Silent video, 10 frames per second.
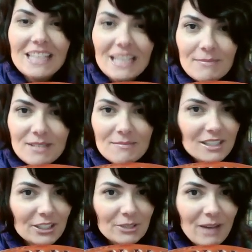Keep some
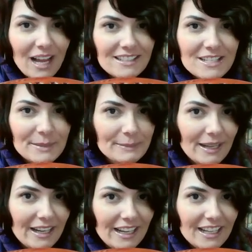clear wax
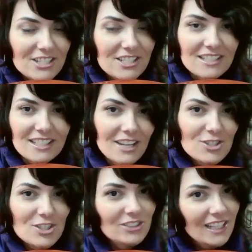nearby just in case
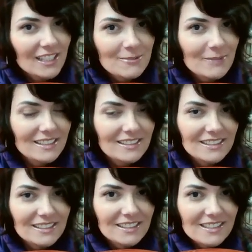you don't like the way it
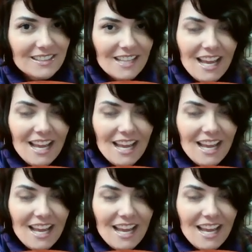looks.